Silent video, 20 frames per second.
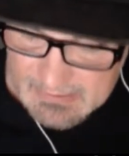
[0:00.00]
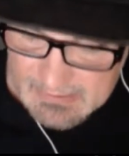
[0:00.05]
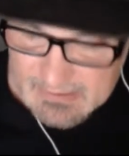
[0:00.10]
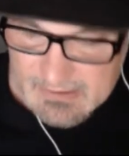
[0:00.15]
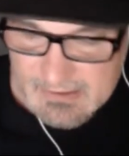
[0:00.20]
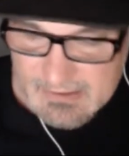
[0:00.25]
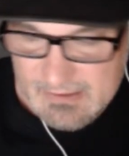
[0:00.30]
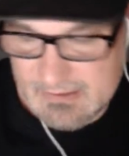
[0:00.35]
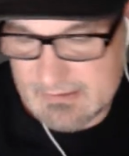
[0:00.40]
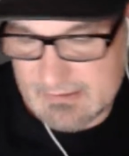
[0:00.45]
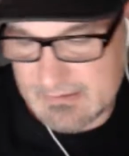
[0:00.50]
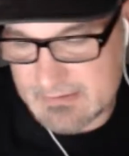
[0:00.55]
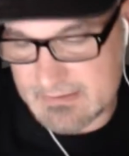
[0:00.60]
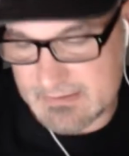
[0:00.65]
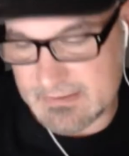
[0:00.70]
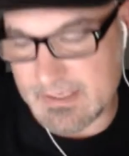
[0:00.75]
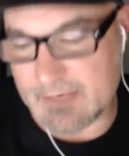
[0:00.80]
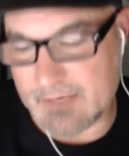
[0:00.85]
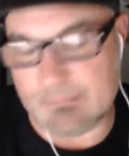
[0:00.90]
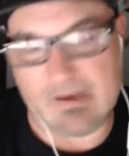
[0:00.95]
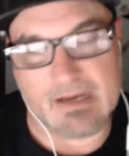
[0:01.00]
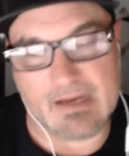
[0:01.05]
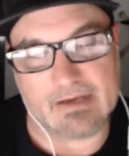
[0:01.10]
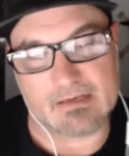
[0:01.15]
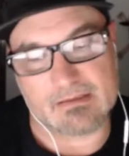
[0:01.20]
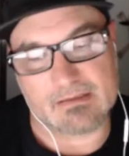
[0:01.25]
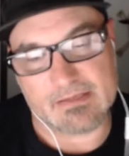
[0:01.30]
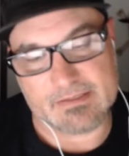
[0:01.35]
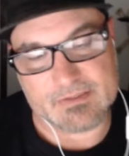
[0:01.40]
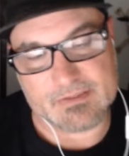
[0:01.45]

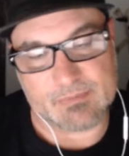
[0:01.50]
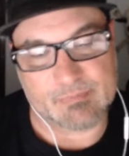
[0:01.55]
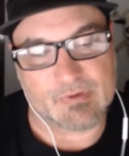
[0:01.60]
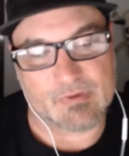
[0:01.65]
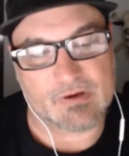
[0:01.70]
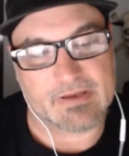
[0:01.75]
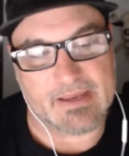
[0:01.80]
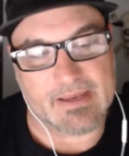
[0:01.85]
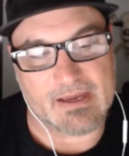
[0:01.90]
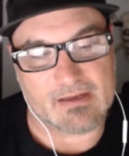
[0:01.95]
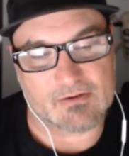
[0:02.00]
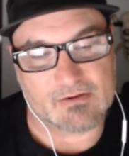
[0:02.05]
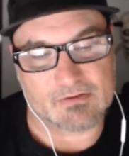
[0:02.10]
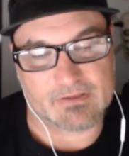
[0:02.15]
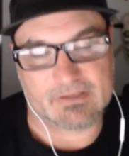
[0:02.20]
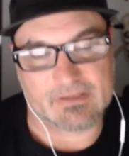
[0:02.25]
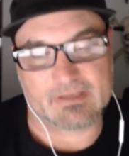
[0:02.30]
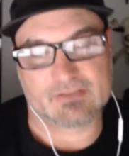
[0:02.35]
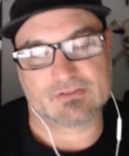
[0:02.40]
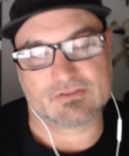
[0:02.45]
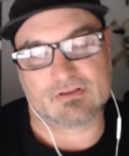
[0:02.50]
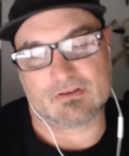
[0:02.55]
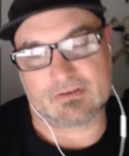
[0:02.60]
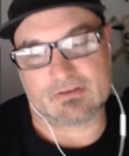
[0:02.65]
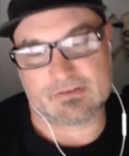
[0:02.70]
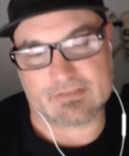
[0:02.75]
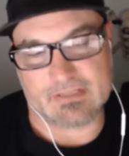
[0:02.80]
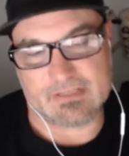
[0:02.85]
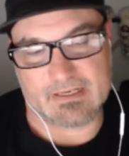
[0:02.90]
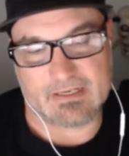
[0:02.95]
Stegmaier has a book out on
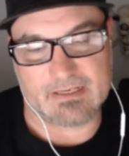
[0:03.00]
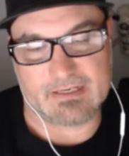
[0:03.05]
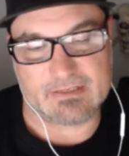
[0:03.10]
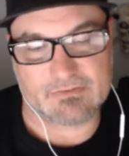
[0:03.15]
Kickstarters, and it